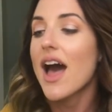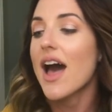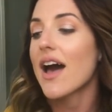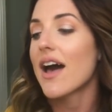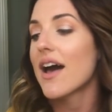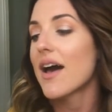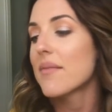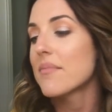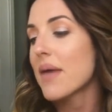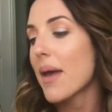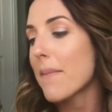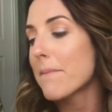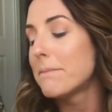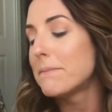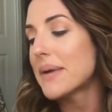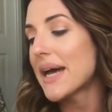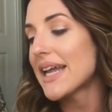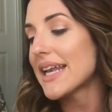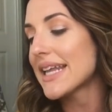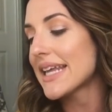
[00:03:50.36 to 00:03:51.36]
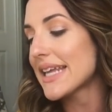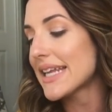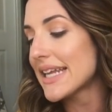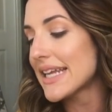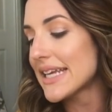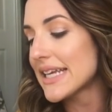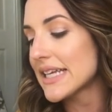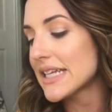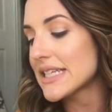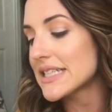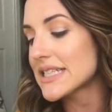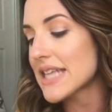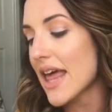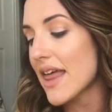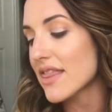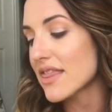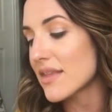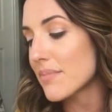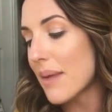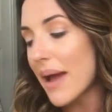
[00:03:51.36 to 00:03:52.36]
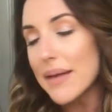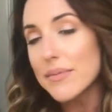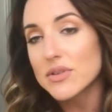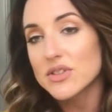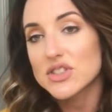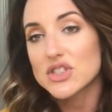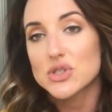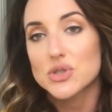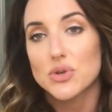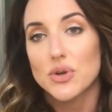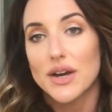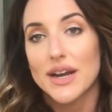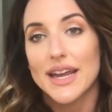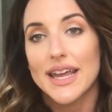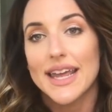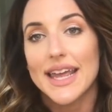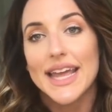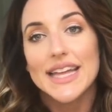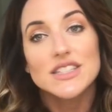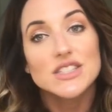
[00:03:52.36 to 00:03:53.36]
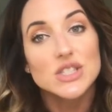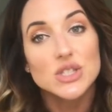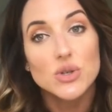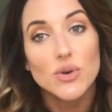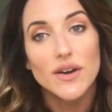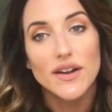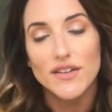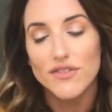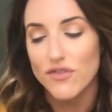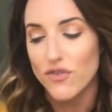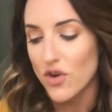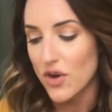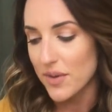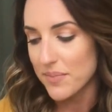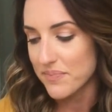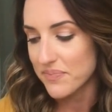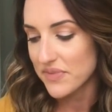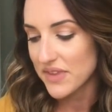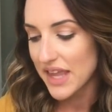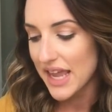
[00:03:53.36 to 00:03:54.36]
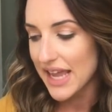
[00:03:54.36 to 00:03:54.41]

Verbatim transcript: Um, but it is the Bible story in story form.